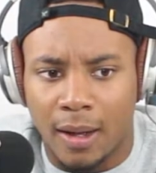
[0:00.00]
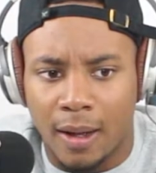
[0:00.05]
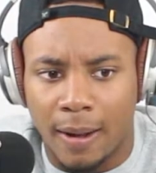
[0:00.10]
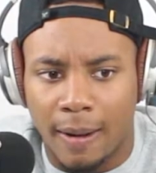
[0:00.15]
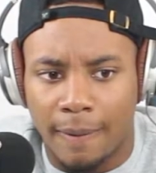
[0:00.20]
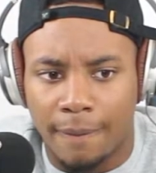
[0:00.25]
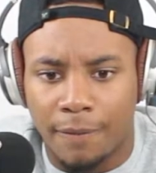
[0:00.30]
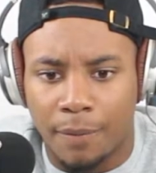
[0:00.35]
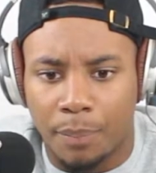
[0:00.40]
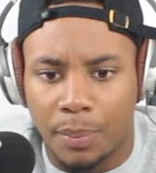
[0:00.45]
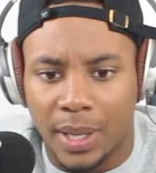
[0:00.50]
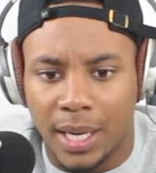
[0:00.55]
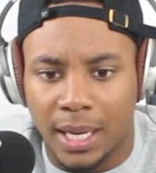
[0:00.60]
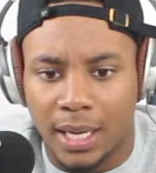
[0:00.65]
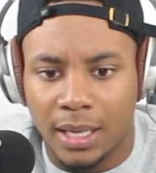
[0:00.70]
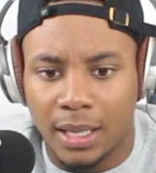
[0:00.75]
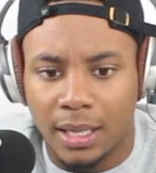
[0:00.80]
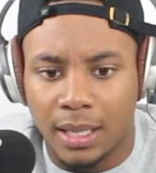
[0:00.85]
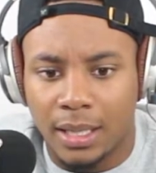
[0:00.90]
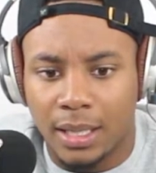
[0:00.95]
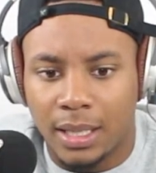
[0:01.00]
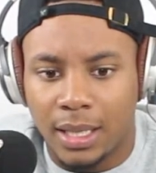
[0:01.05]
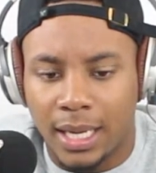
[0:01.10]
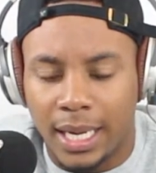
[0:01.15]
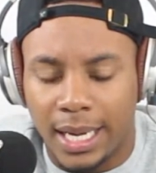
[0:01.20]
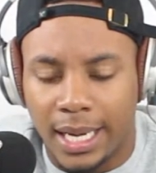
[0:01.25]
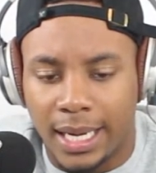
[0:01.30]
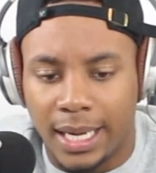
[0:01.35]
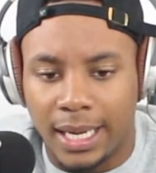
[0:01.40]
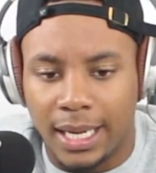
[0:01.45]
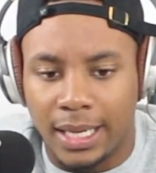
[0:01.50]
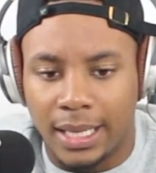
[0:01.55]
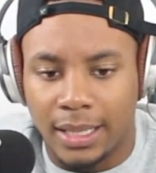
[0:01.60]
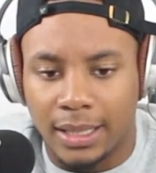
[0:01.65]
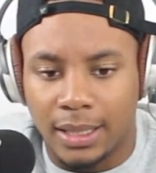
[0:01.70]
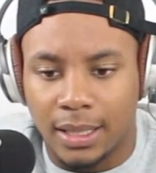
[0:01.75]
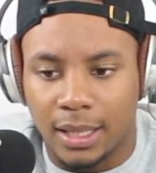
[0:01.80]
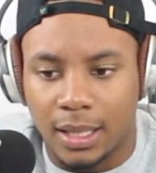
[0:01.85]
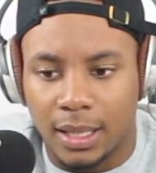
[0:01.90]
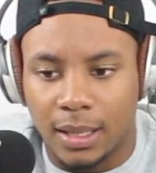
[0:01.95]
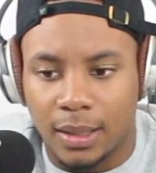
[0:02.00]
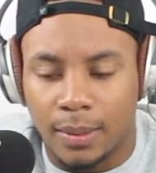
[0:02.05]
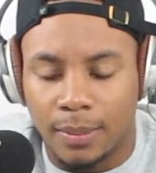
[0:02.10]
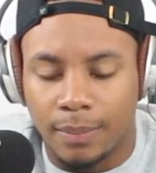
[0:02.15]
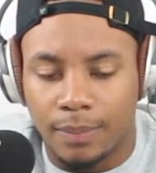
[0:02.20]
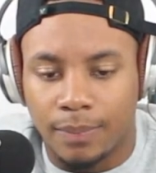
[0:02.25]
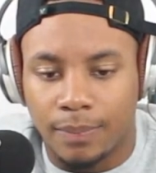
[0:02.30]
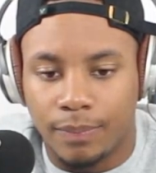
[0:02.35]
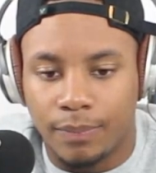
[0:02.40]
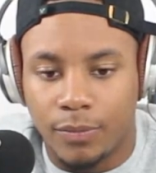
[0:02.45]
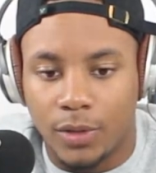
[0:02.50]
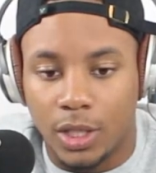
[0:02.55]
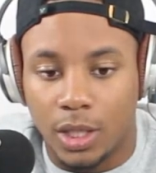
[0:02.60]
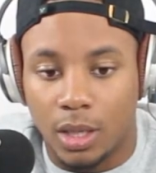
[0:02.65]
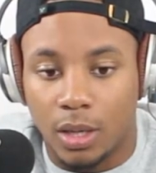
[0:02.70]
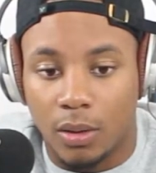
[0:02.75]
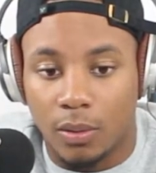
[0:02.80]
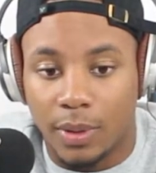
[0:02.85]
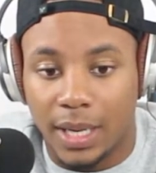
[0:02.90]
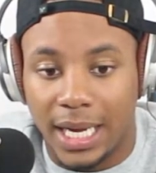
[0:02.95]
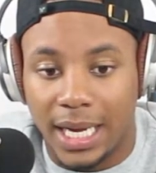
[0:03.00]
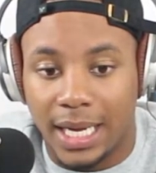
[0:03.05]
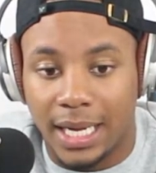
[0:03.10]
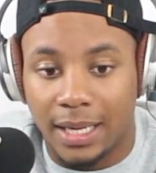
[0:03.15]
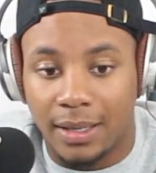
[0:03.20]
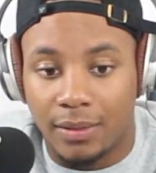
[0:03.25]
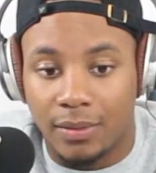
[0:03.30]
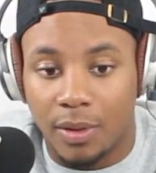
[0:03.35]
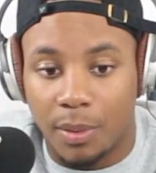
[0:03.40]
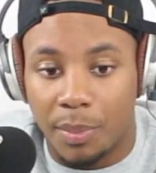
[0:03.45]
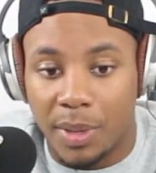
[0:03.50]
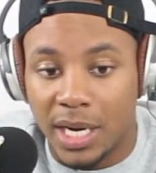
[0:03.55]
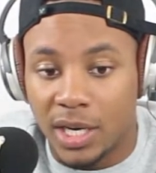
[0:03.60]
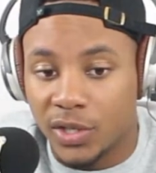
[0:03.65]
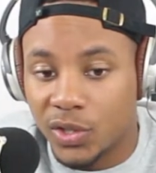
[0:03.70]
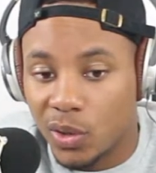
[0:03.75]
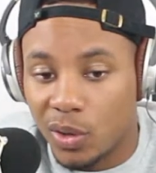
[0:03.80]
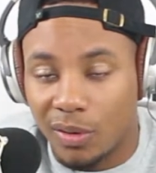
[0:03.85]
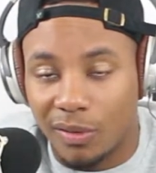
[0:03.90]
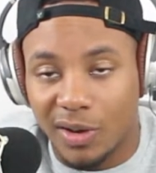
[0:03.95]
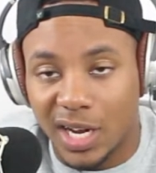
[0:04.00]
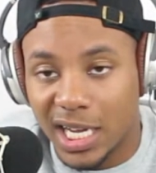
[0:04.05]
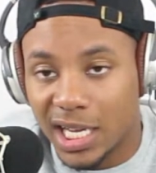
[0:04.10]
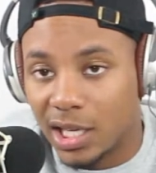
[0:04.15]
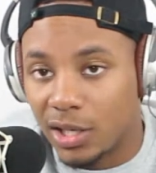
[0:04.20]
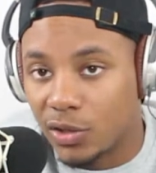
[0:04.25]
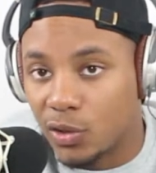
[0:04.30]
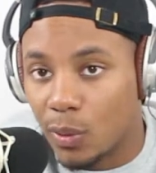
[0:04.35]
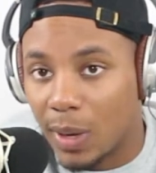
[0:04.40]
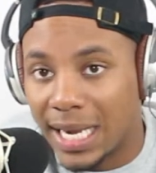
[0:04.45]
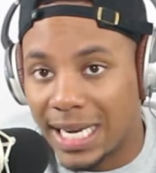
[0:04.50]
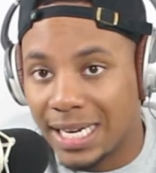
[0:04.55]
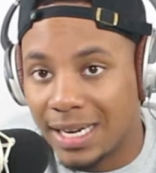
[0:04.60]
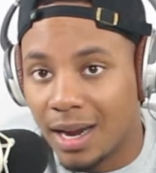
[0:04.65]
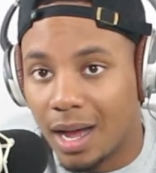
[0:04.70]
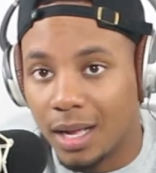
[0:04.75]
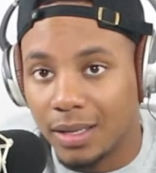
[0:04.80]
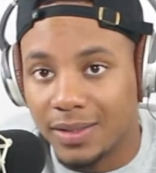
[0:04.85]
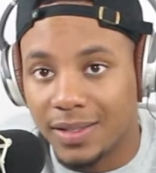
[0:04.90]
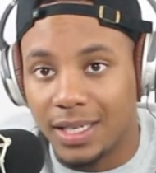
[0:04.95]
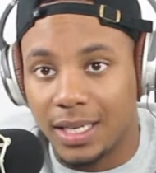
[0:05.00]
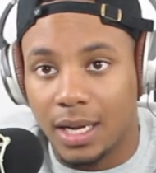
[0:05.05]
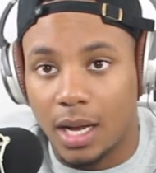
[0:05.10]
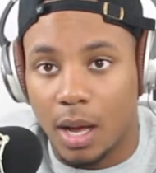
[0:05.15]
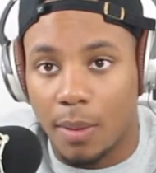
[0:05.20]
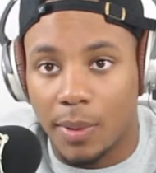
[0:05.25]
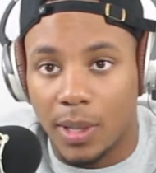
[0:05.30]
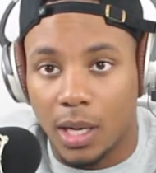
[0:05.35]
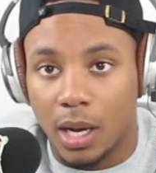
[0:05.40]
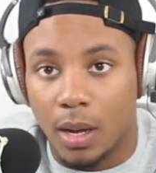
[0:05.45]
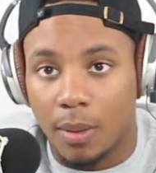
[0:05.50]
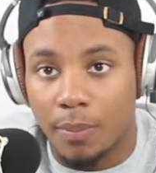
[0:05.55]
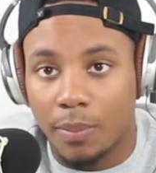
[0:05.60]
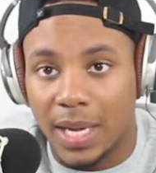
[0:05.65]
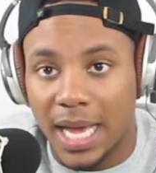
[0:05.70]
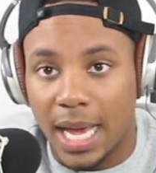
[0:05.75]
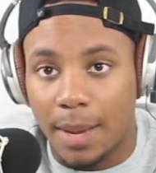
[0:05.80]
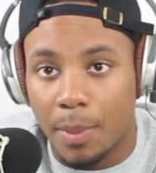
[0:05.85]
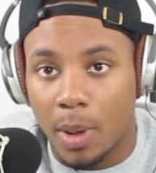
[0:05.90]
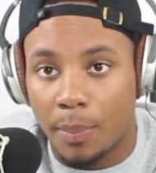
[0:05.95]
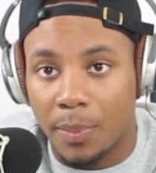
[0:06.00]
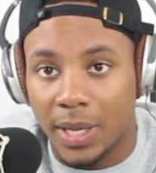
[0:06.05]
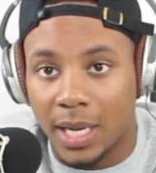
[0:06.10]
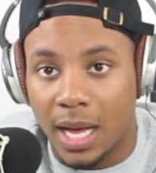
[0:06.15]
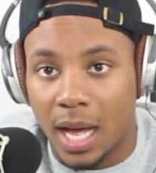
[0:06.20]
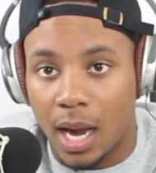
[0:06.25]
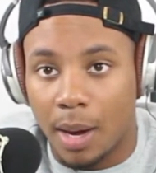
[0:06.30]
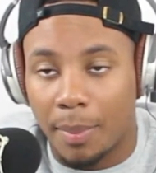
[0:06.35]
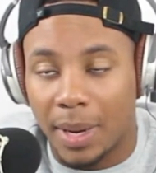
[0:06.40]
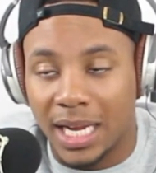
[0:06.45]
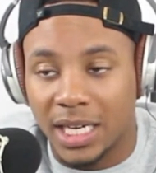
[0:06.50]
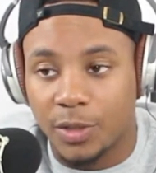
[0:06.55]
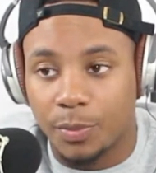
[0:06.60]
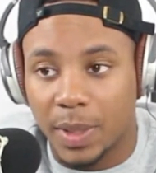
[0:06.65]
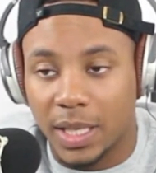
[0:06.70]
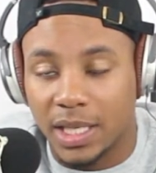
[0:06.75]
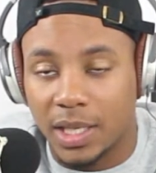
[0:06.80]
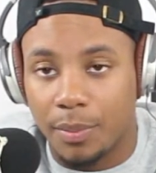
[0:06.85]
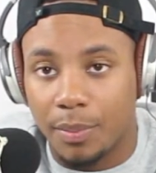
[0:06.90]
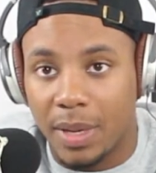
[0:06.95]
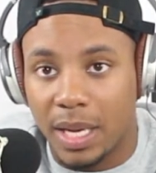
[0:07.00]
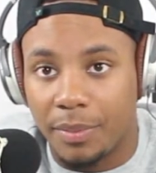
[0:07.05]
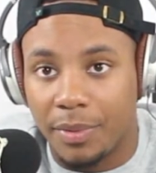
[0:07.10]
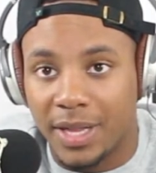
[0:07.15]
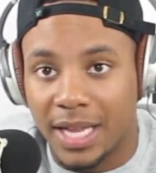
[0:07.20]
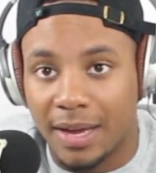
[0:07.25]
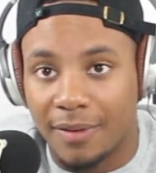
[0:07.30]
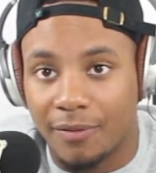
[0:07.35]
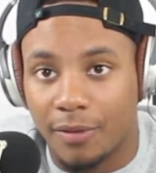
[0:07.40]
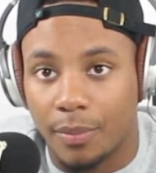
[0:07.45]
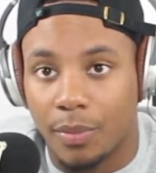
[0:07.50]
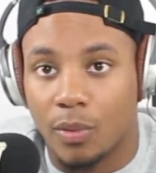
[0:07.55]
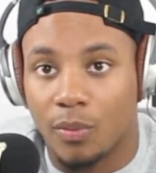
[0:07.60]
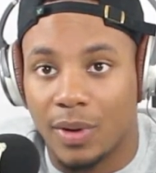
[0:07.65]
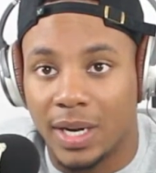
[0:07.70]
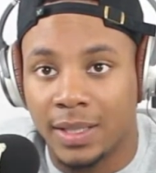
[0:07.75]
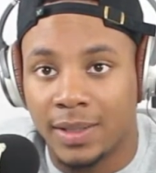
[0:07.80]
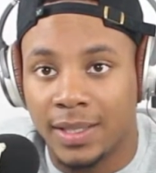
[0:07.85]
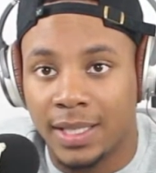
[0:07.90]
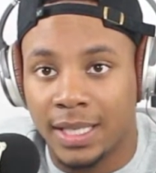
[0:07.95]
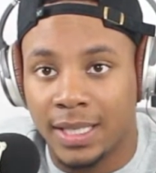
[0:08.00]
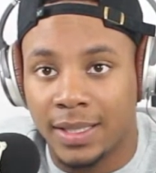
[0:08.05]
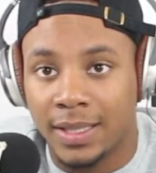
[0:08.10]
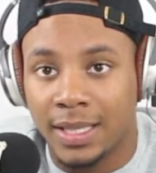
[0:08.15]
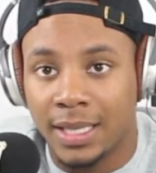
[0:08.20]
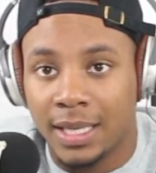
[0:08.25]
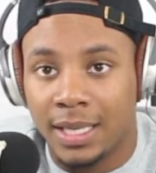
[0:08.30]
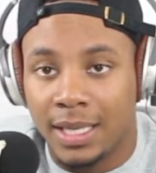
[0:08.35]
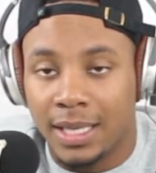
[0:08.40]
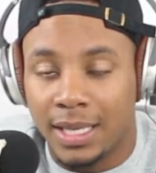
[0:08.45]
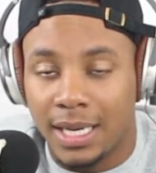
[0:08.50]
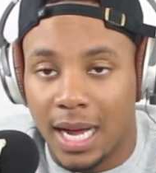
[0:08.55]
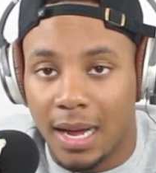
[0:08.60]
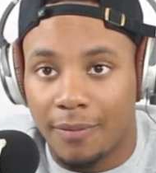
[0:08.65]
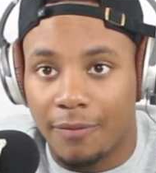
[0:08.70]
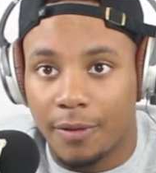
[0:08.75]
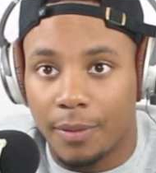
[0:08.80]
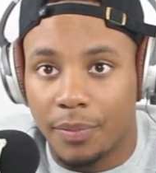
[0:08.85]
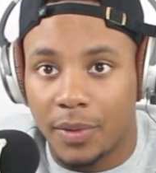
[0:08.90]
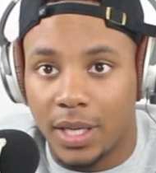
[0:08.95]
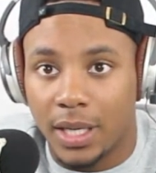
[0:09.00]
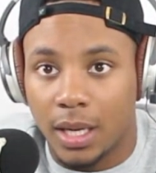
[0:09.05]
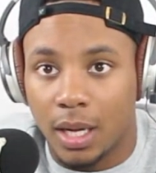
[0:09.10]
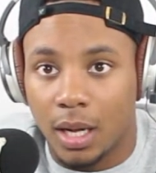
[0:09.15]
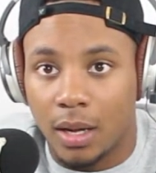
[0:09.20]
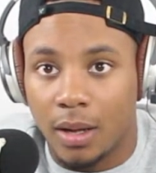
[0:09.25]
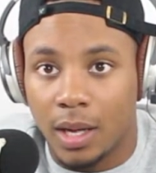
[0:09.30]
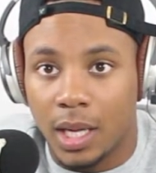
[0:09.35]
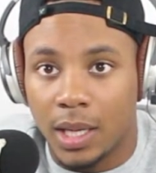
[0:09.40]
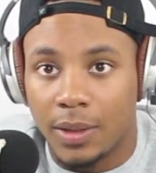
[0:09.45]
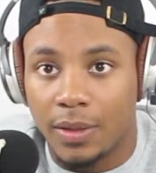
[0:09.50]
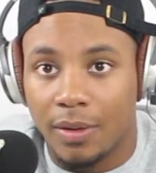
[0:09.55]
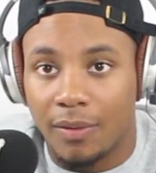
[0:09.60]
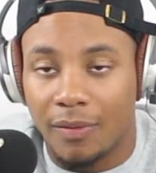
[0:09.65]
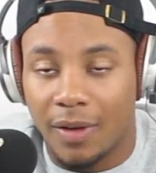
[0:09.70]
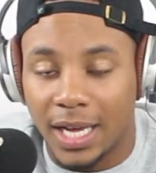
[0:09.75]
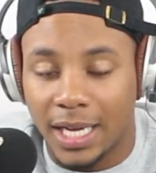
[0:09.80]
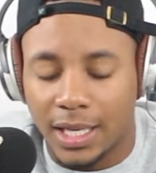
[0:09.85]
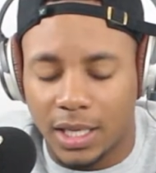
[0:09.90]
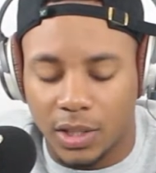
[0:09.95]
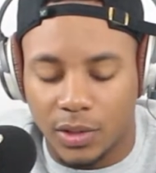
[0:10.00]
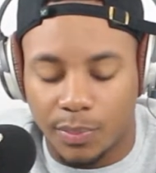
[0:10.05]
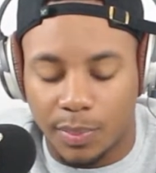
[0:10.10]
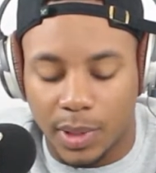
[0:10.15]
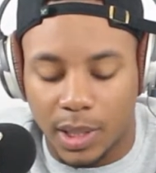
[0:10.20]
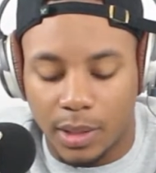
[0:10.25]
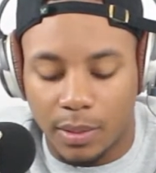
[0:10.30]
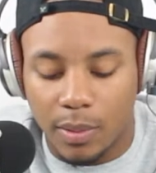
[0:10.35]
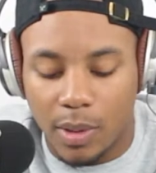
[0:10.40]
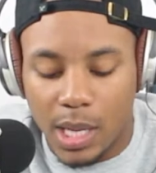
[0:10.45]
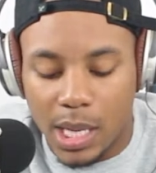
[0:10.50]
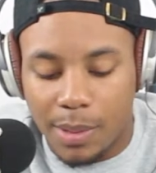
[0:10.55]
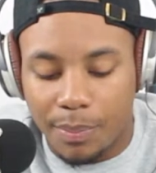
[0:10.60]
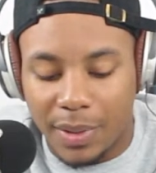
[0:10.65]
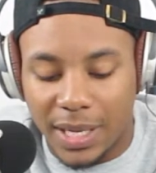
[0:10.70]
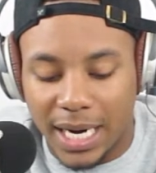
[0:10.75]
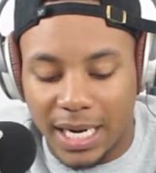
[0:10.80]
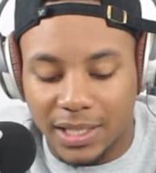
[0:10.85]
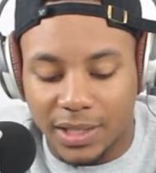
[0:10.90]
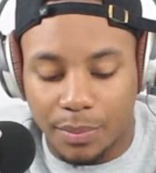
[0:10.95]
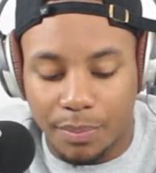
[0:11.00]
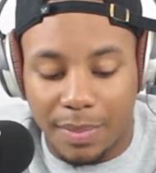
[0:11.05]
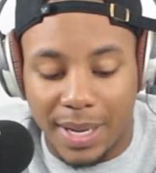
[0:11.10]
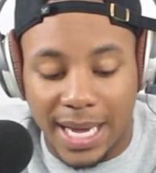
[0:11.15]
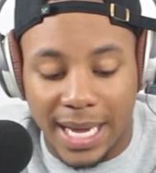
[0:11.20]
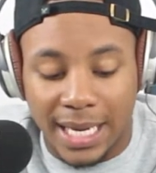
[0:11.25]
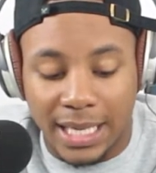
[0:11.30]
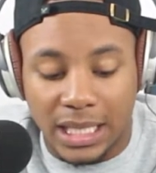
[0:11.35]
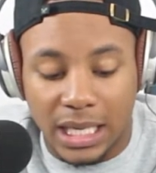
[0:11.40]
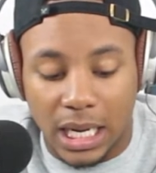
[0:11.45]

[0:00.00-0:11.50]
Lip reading: the pick, and and the Minnesota Vikings, who I did not see coming up, came up and got him. I expected maybe that from the Redskins, not from the Vikings, but be it as it may.